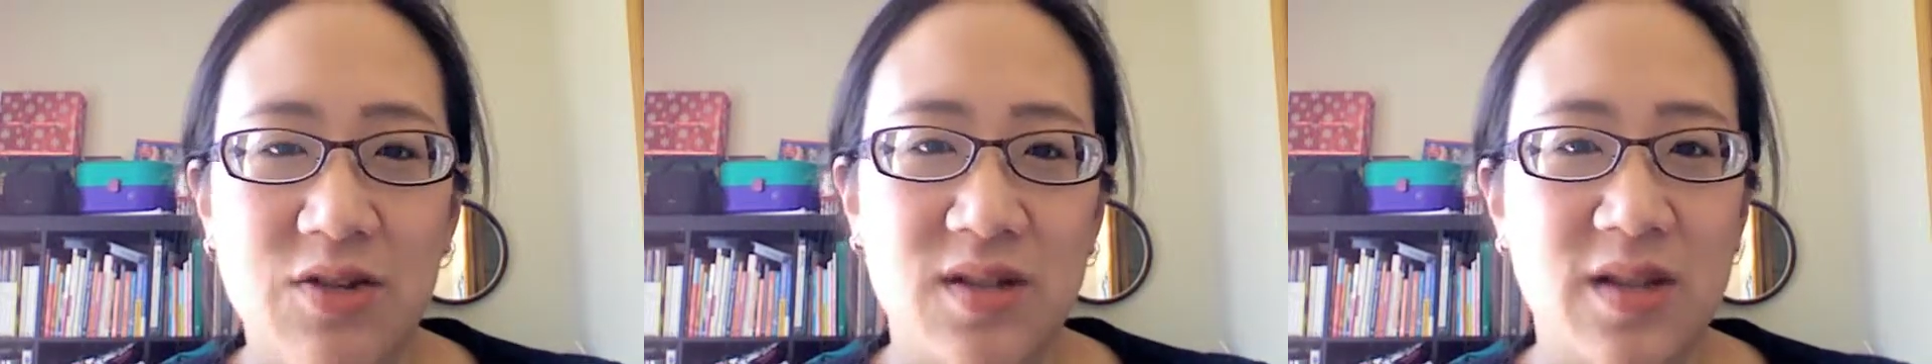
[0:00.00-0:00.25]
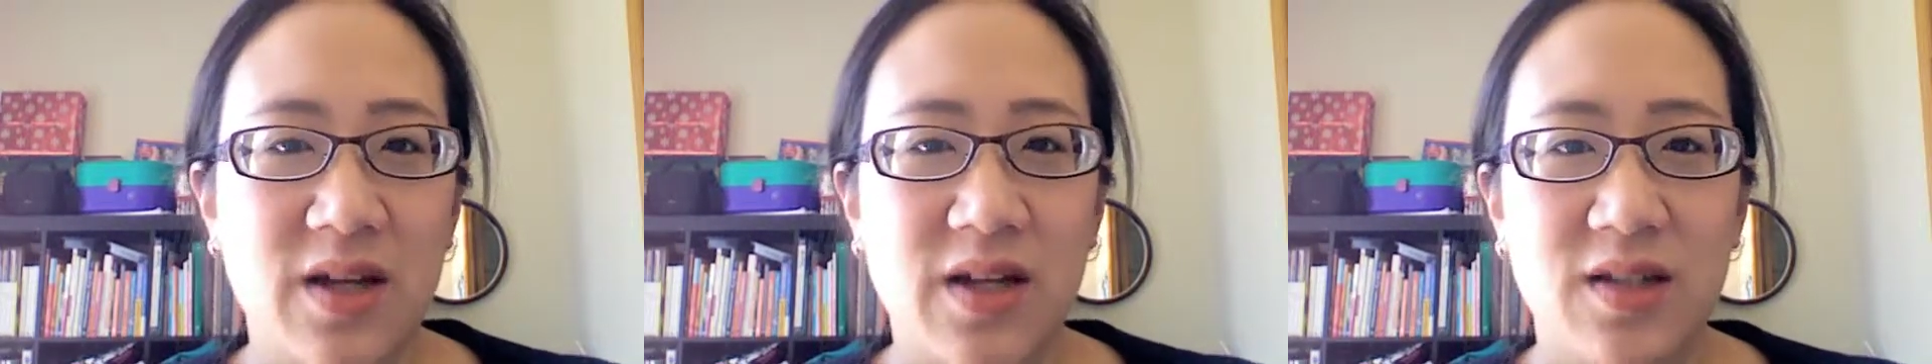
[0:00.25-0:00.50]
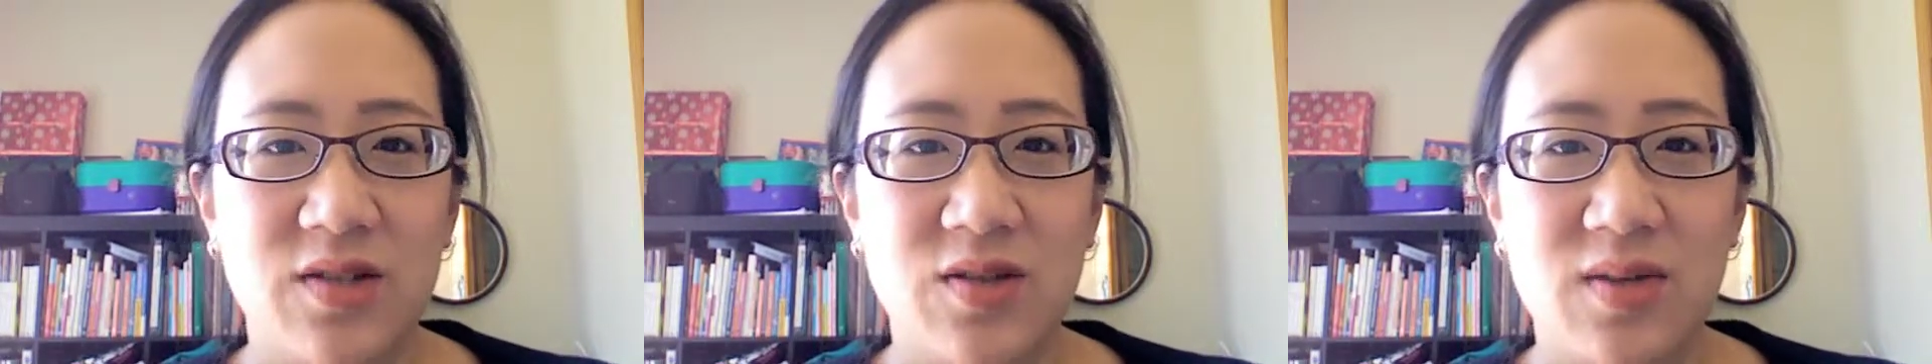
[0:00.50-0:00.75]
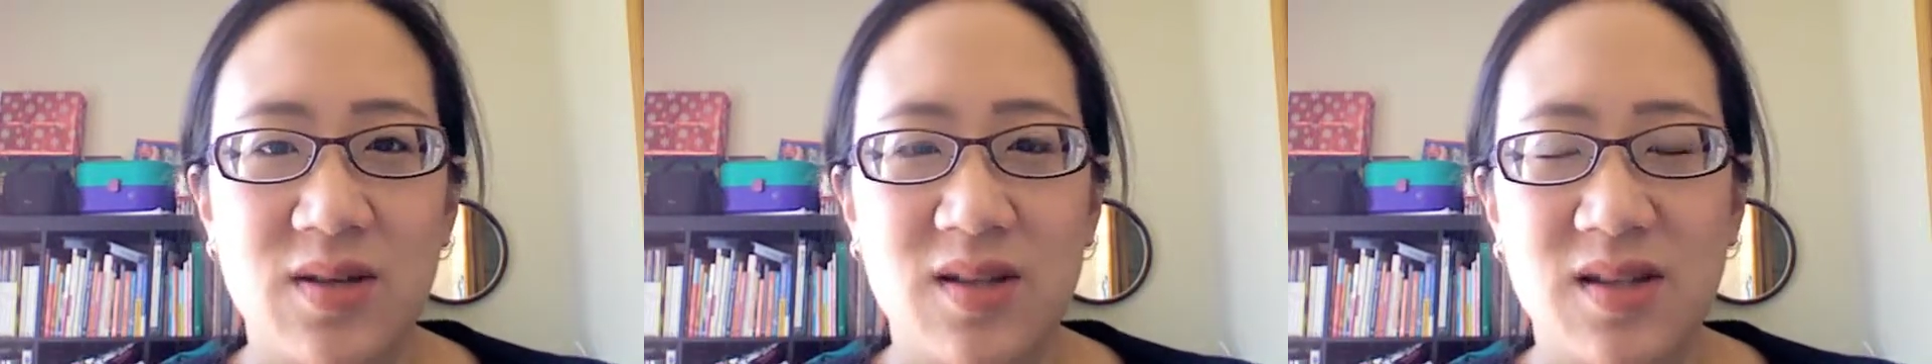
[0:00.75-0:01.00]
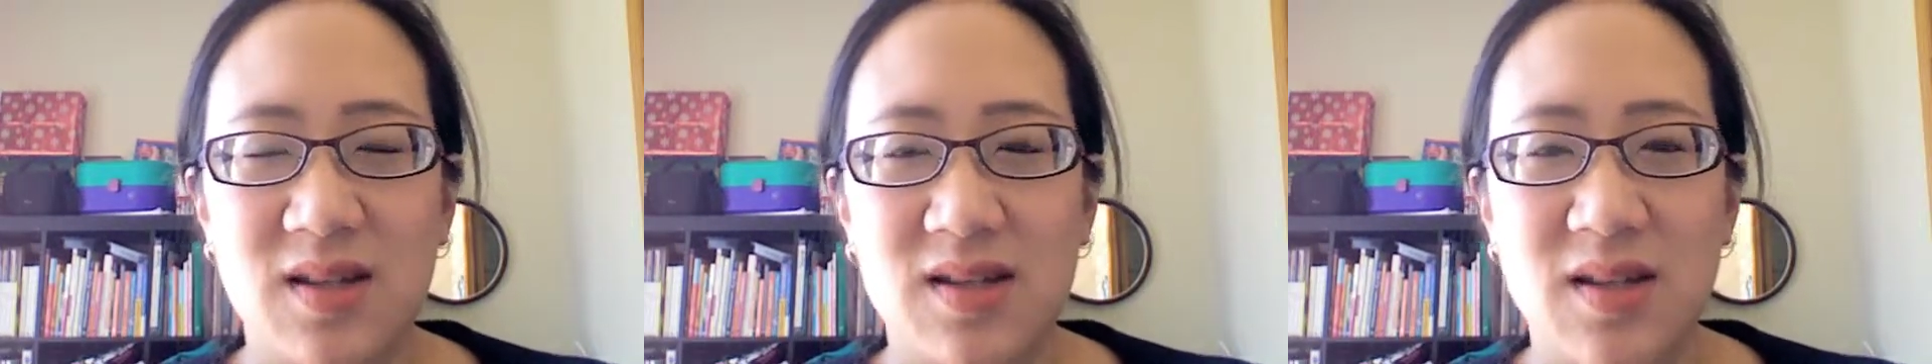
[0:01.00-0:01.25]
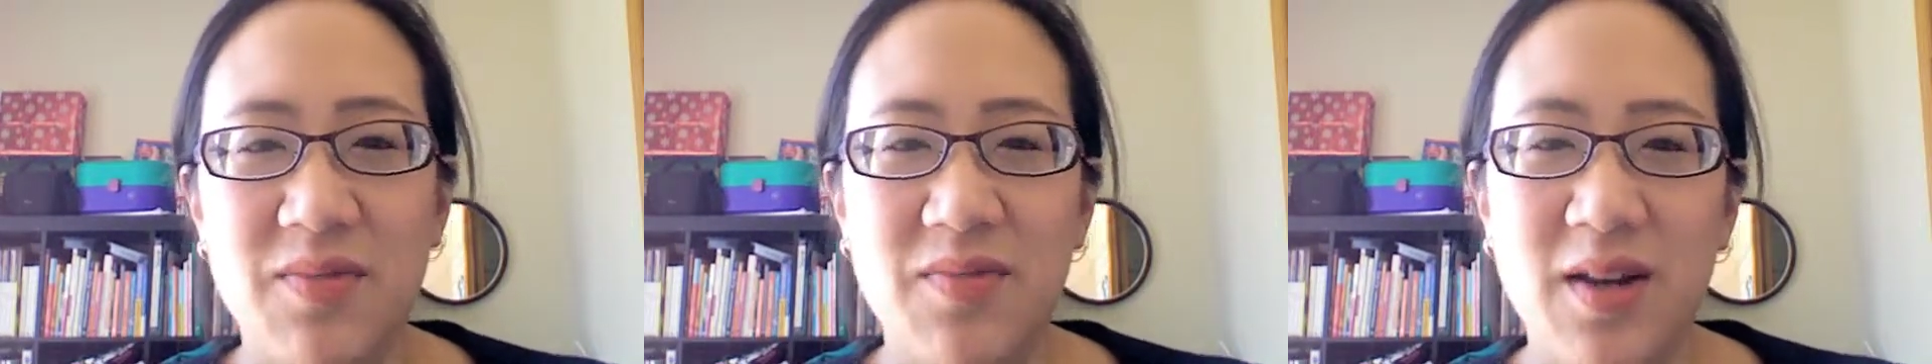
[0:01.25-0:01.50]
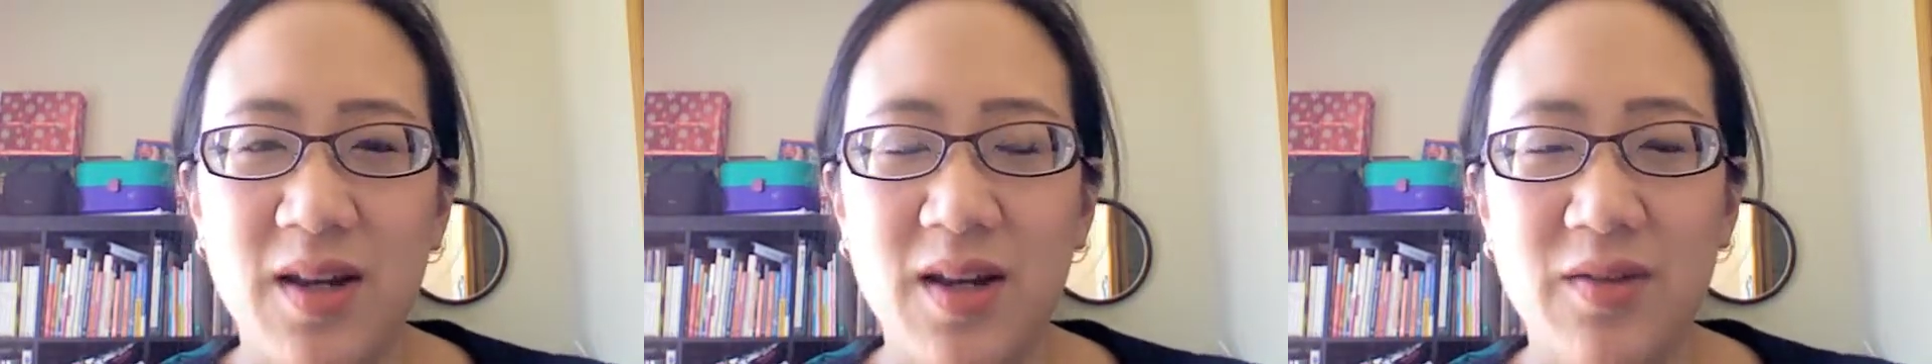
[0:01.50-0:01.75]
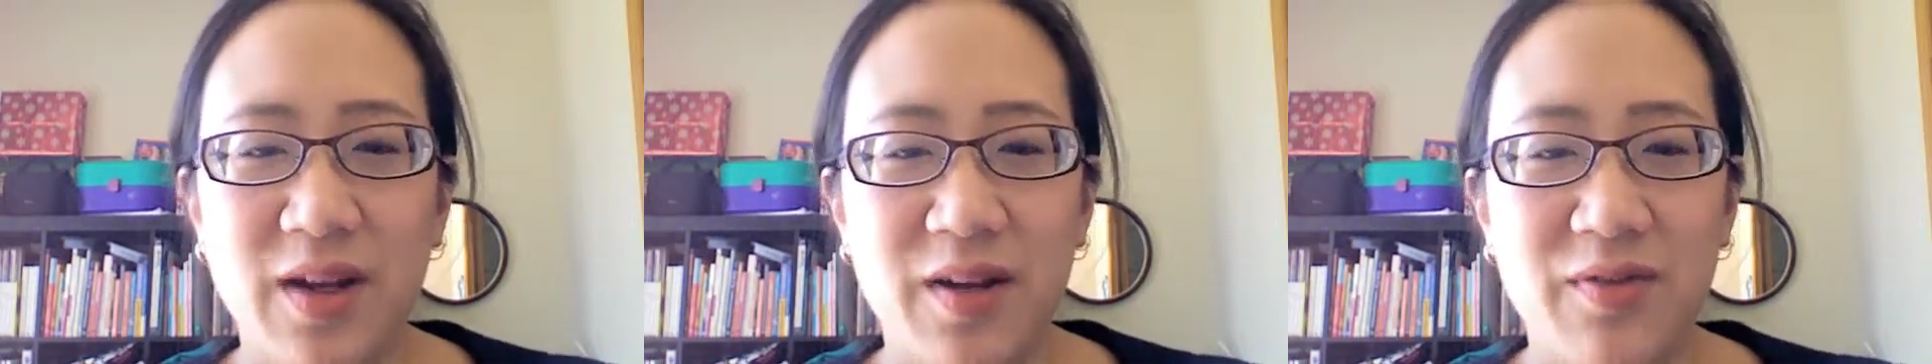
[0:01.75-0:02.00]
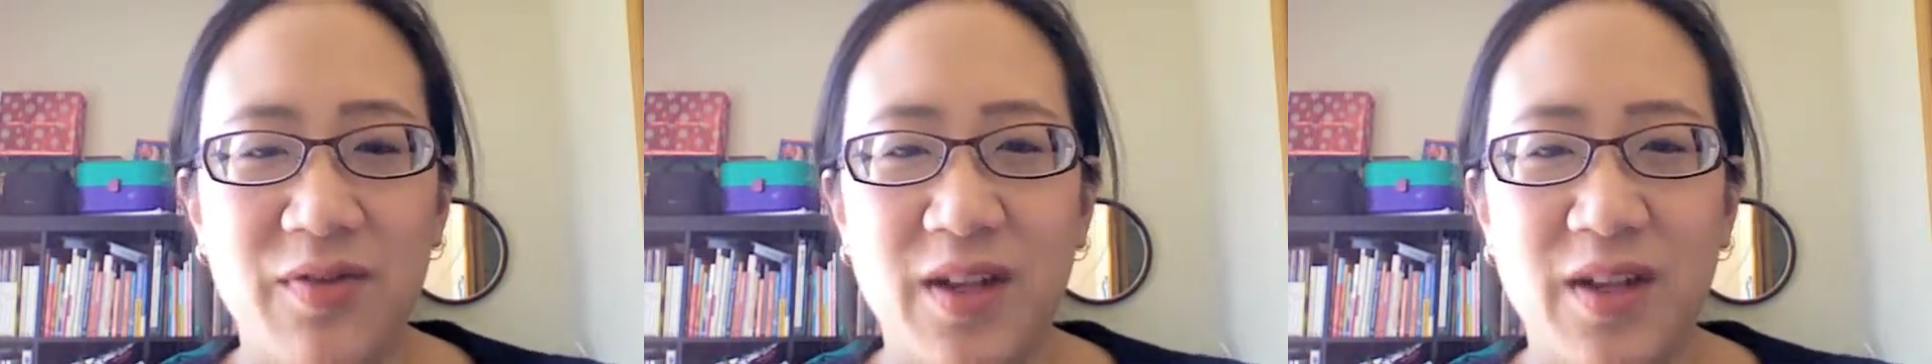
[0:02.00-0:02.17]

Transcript: I just thought I'd do this because I'm finding it kind